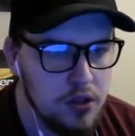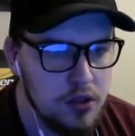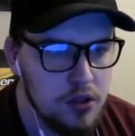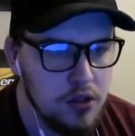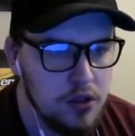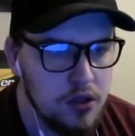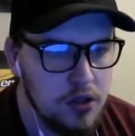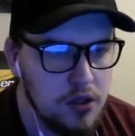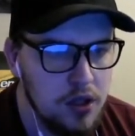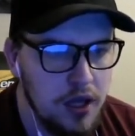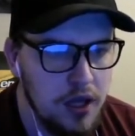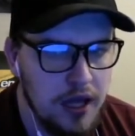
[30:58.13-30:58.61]

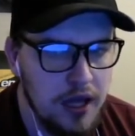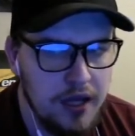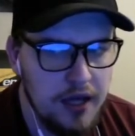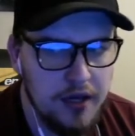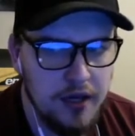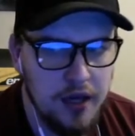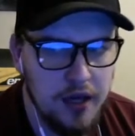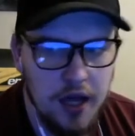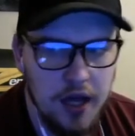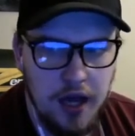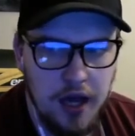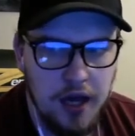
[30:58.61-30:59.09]
Yeah.
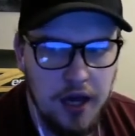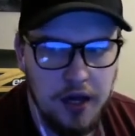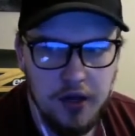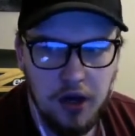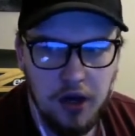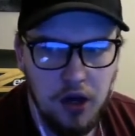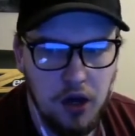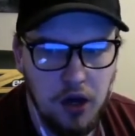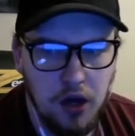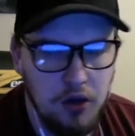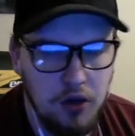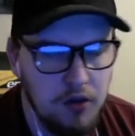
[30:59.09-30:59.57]
And I don't
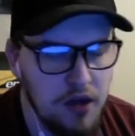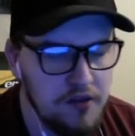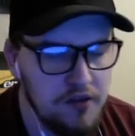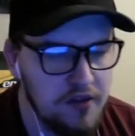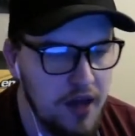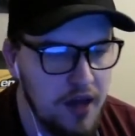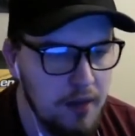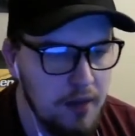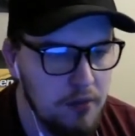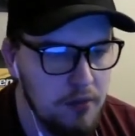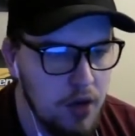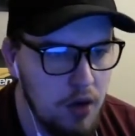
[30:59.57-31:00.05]
know who that
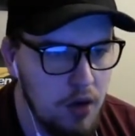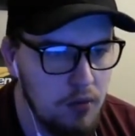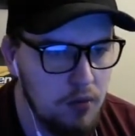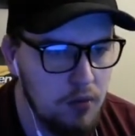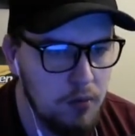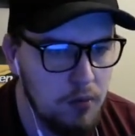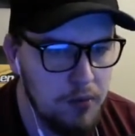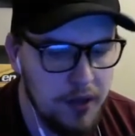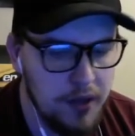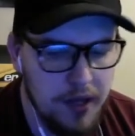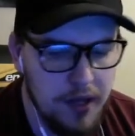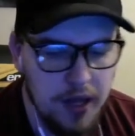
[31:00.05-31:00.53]
scapegoat will
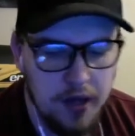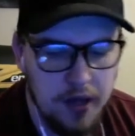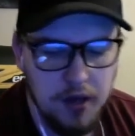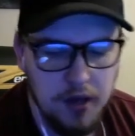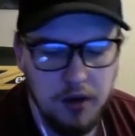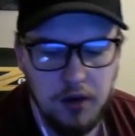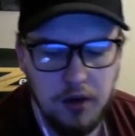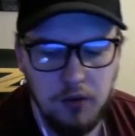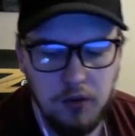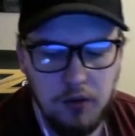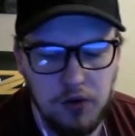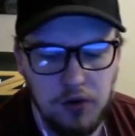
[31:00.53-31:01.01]
be. I don't
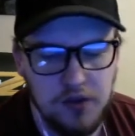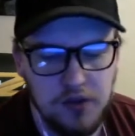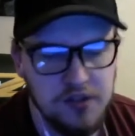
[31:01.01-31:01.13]
know what the